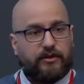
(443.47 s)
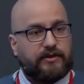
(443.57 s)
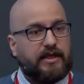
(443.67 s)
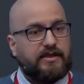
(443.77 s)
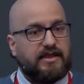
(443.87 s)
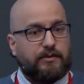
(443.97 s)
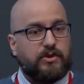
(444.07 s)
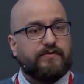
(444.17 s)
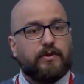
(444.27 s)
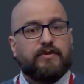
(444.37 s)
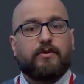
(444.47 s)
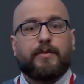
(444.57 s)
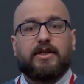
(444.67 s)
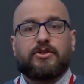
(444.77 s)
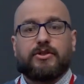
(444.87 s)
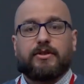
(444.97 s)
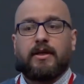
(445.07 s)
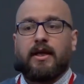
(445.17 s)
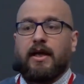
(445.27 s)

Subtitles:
contains some useful information